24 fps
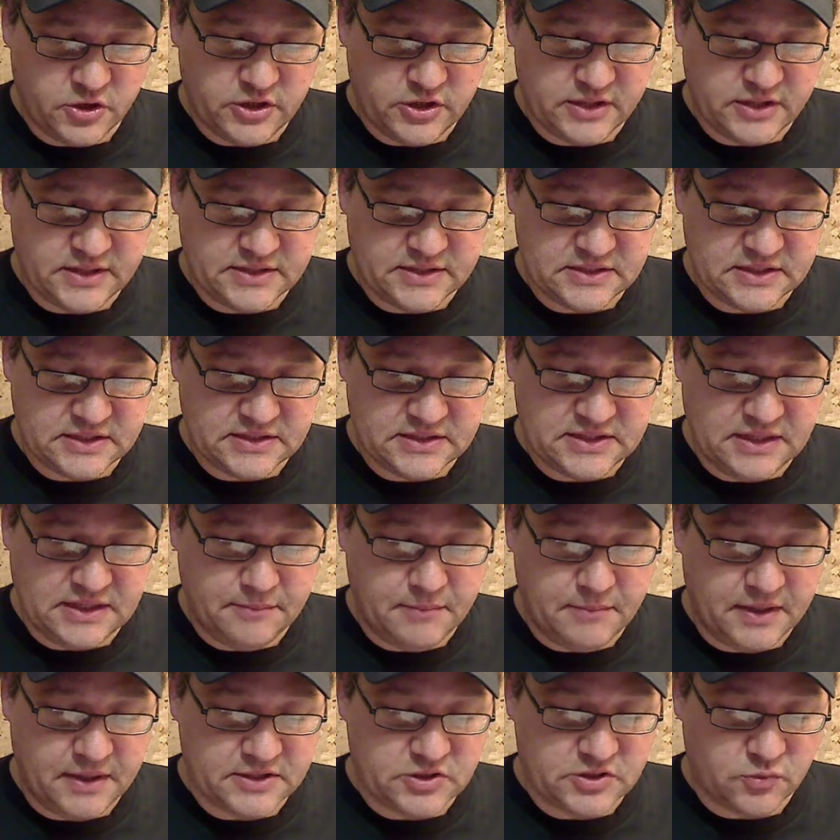distance, he
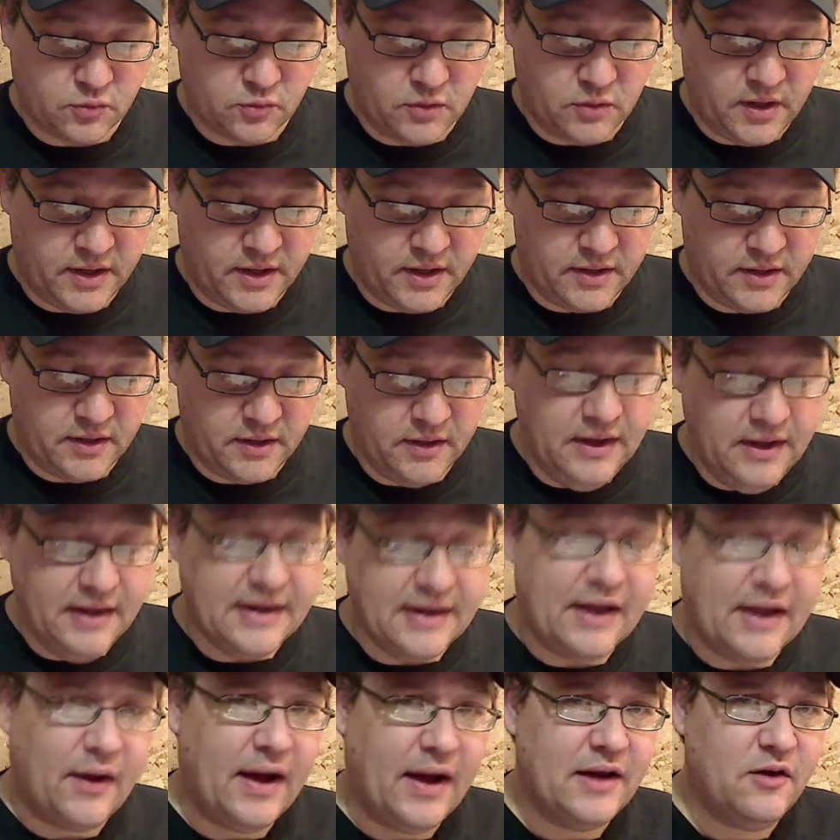must run.
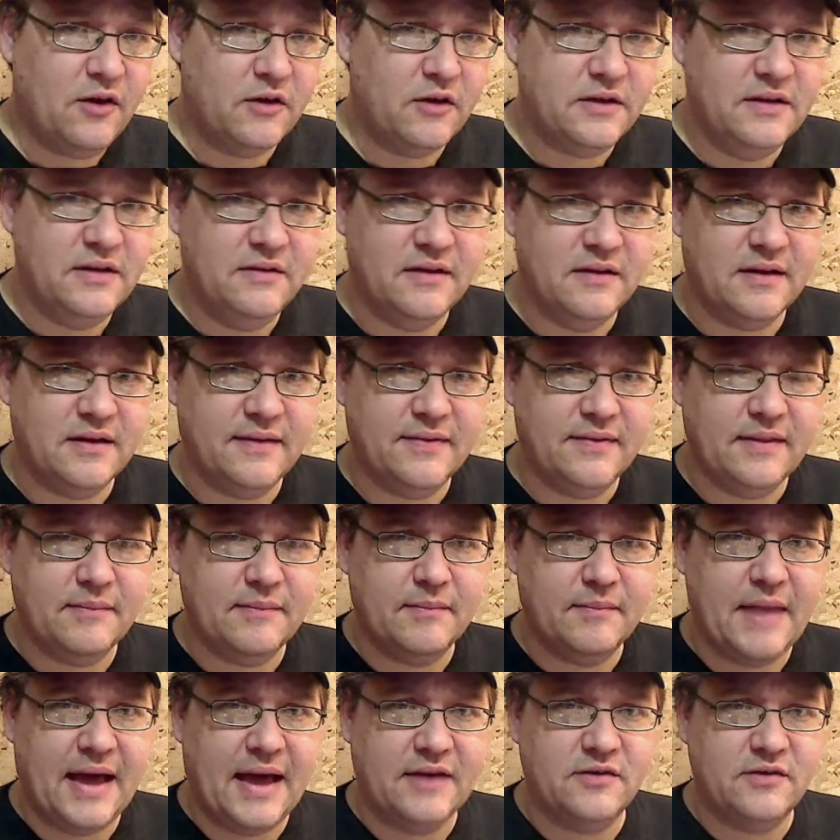Now, I looked in the
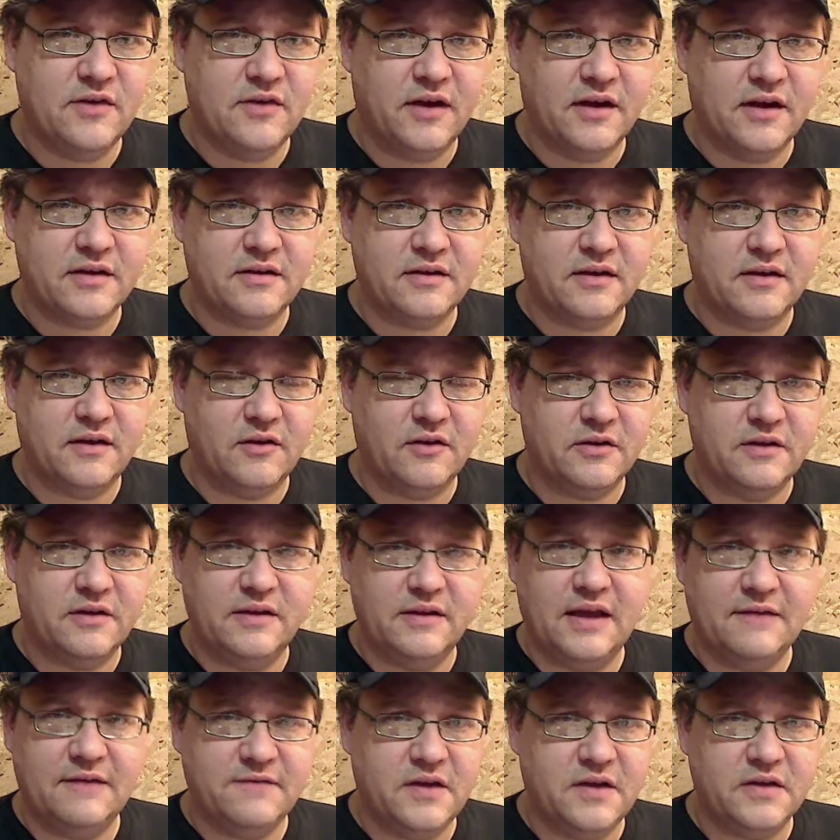Mad Doc, I looked in the
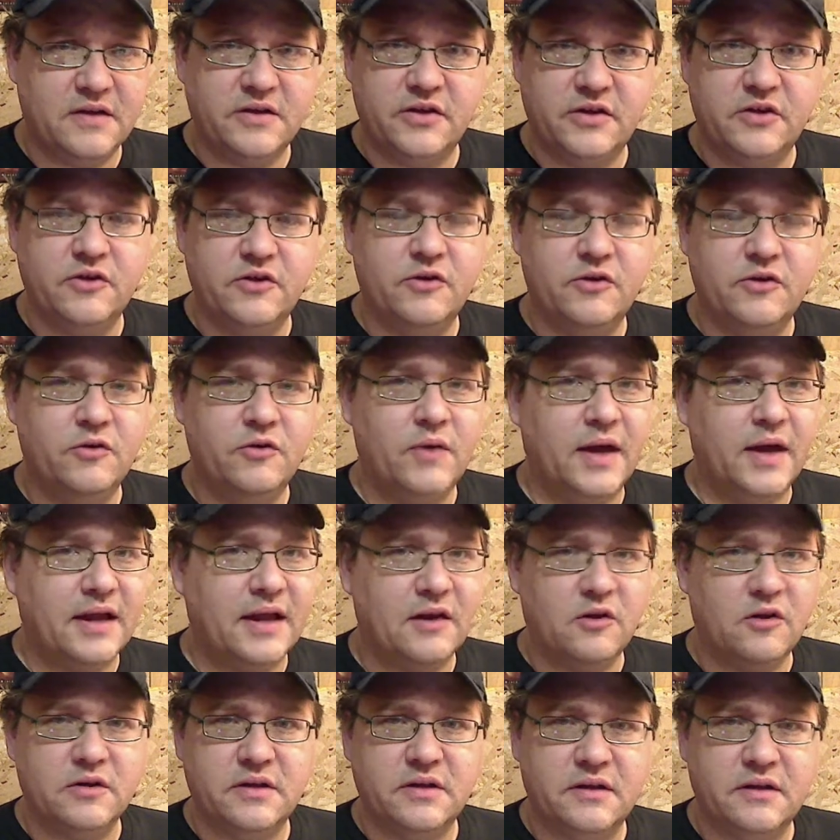FAQ, and I
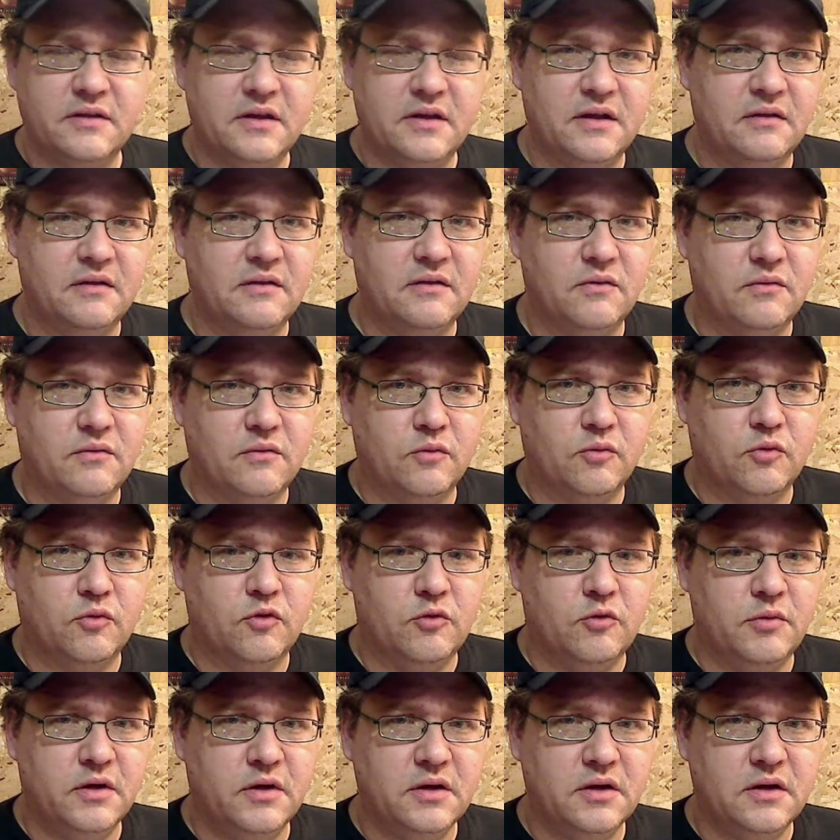looked in the rule
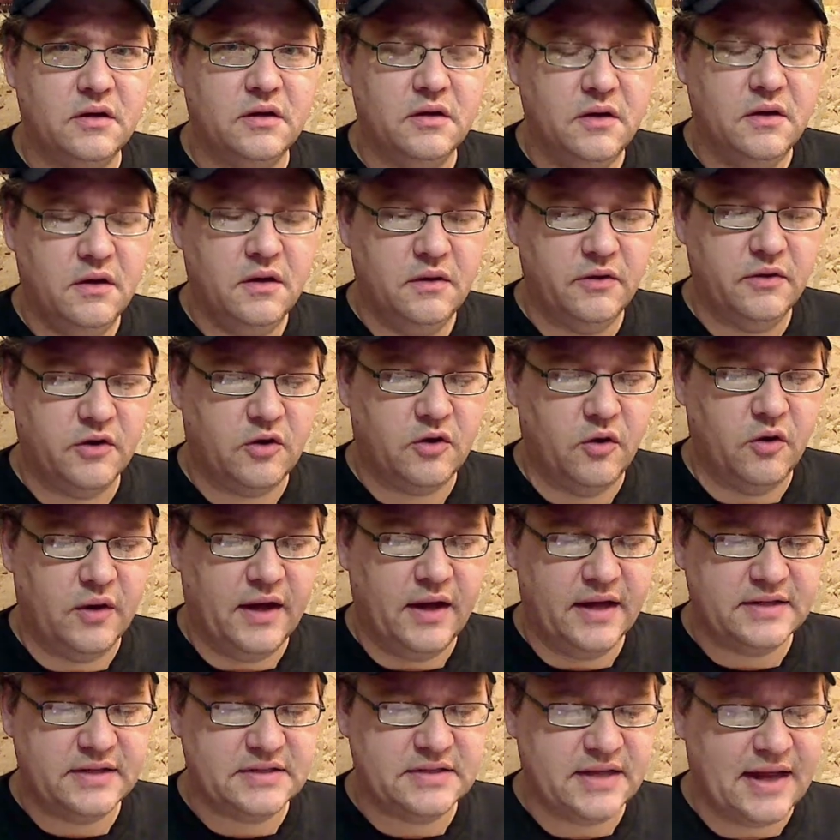book, the
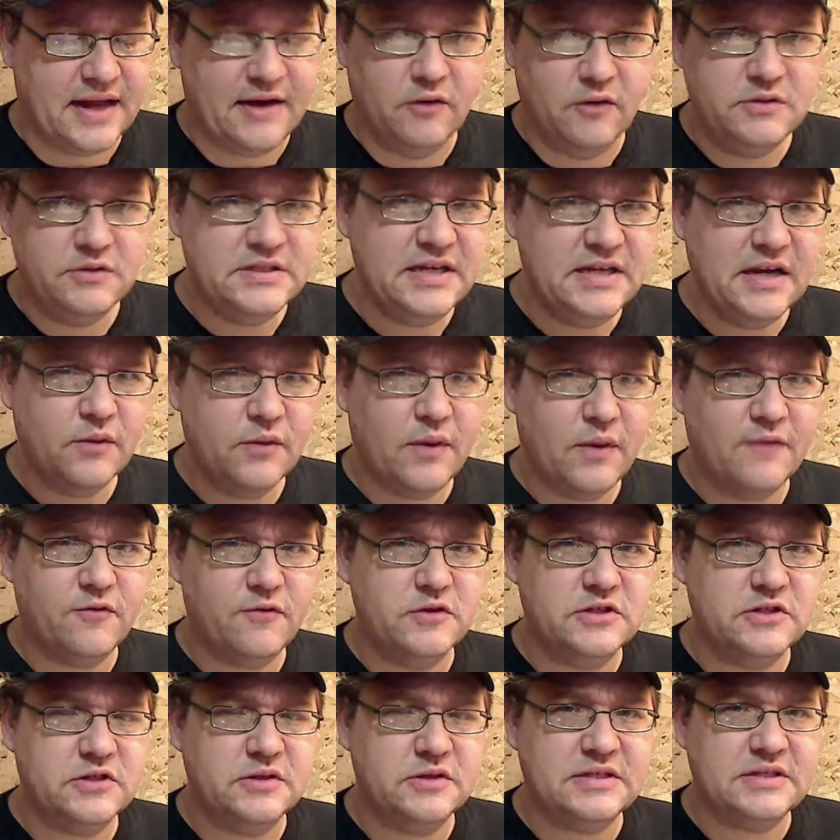codex, and I don't see any
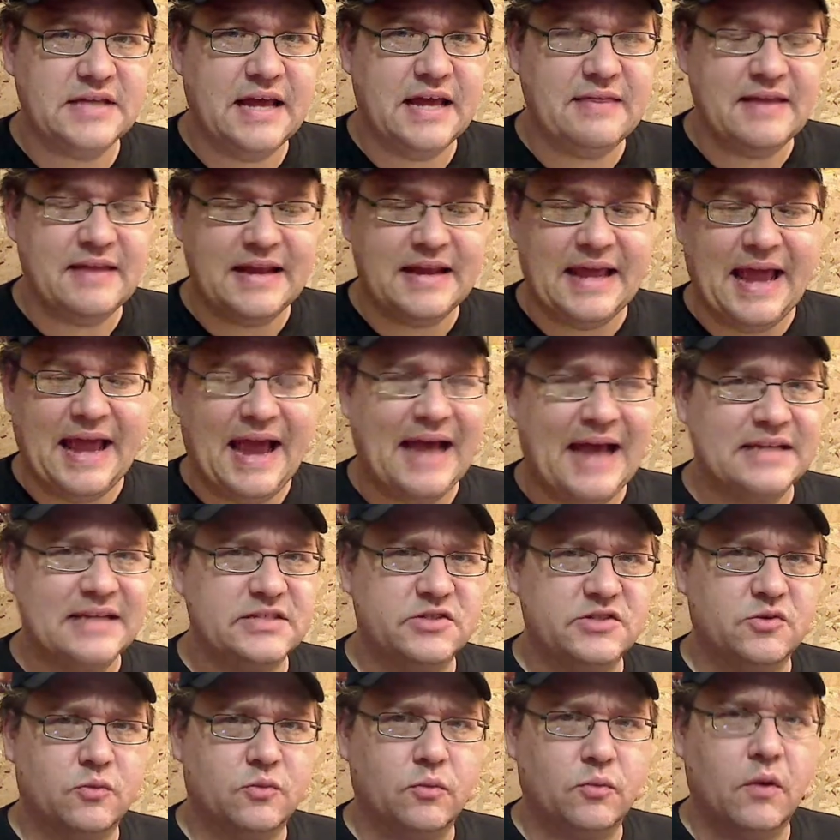reference to saying that he has
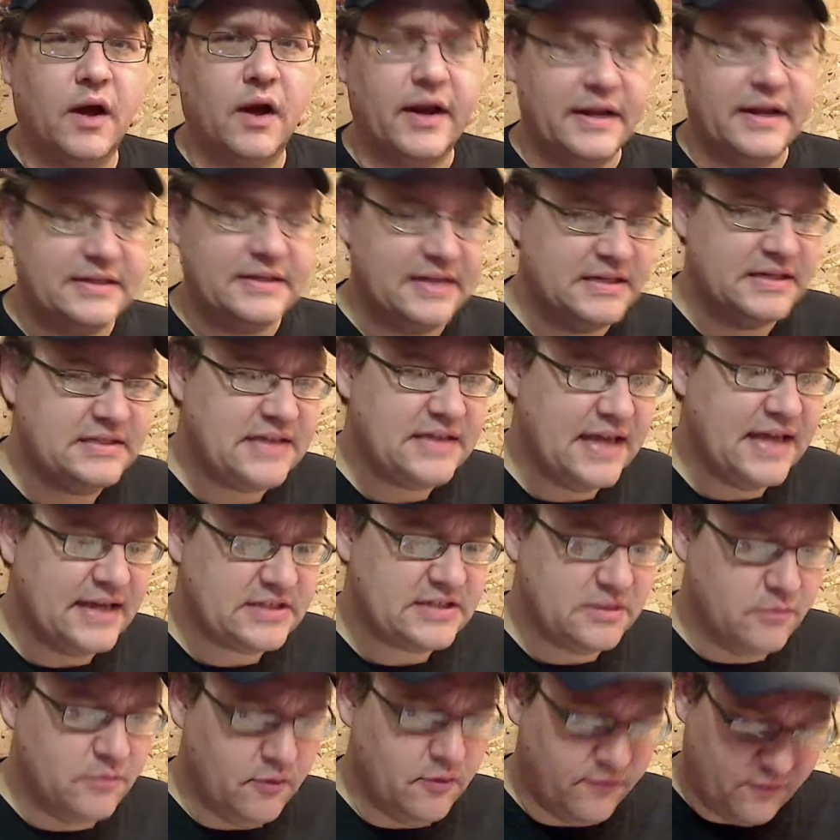to run. It does say he has
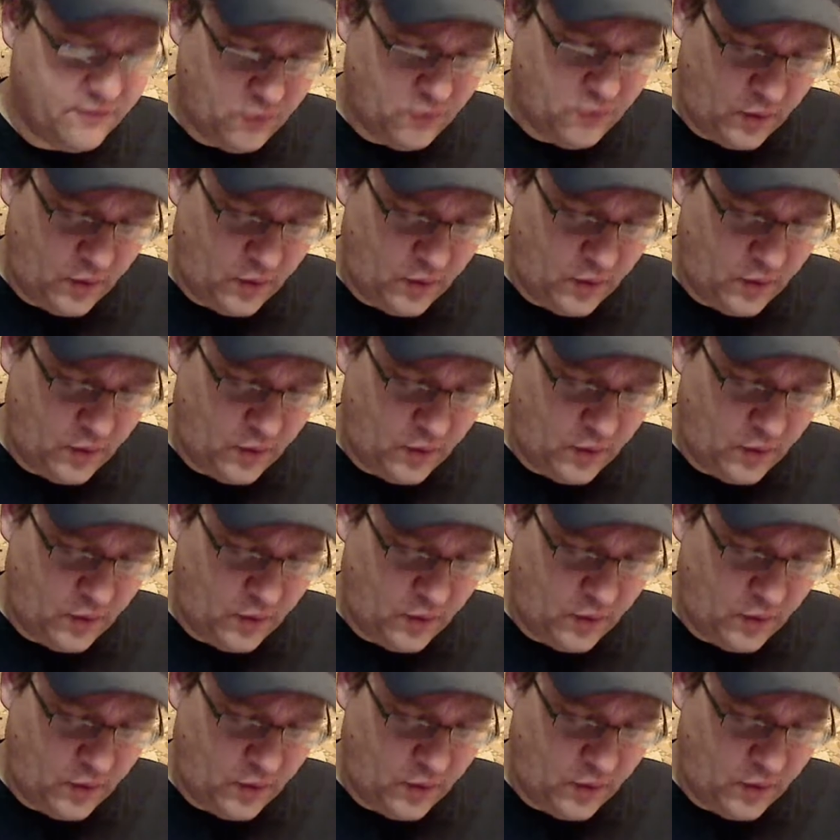to move quickly